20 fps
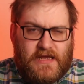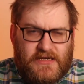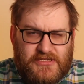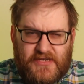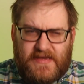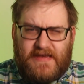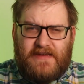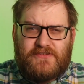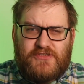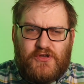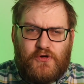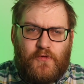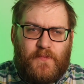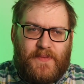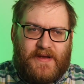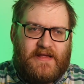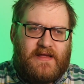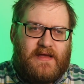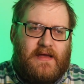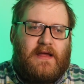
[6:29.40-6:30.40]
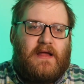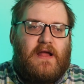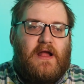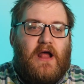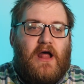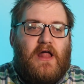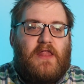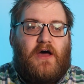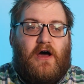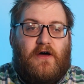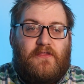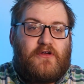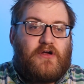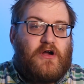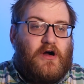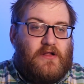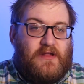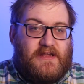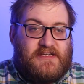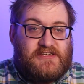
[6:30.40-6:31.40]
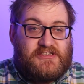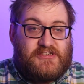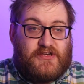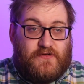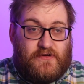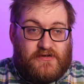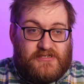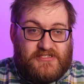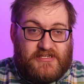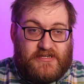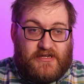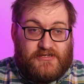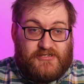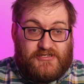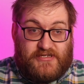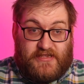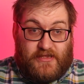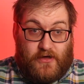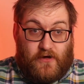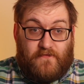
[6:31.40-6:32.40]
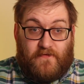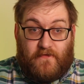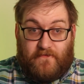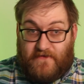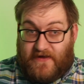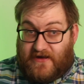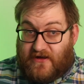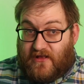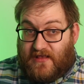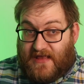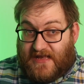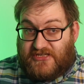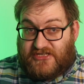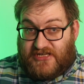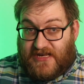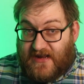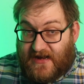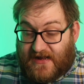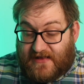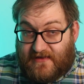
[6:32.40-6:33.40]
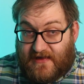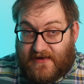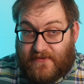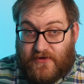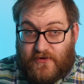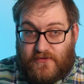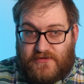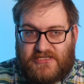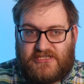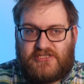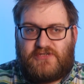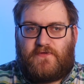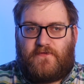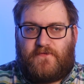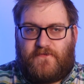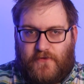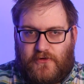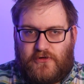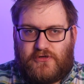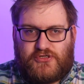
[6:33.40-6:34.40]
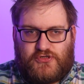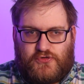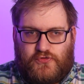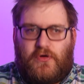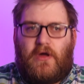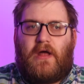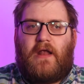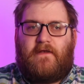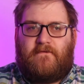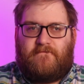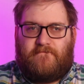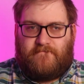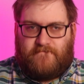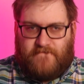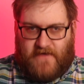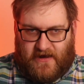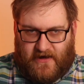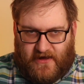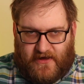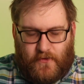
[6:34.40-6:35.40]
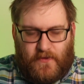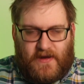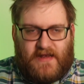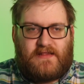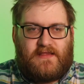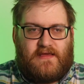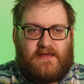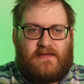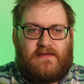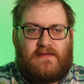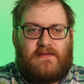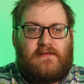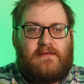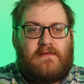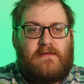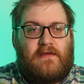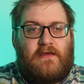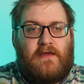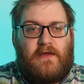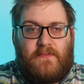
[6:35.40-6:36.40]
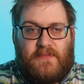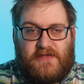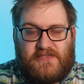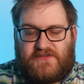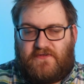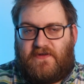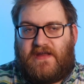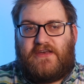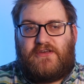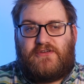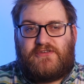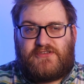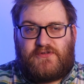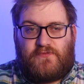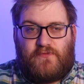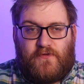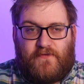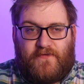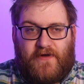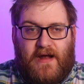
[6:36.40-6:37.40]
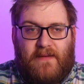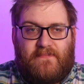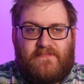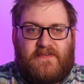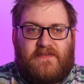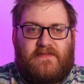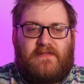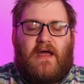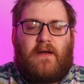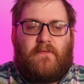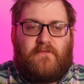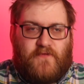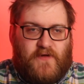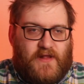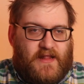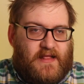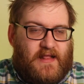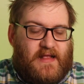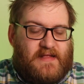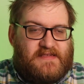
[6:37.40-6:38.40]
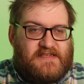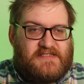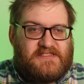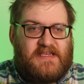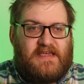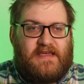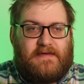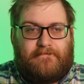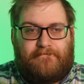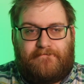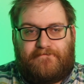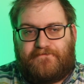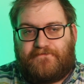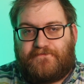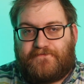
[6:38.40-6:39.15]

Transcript: So here's hoping that other colleges across the country that offer vehicle engineering type courses follow suit very quickly. But it's great news from Wolverhampton, I'm really glad to see it.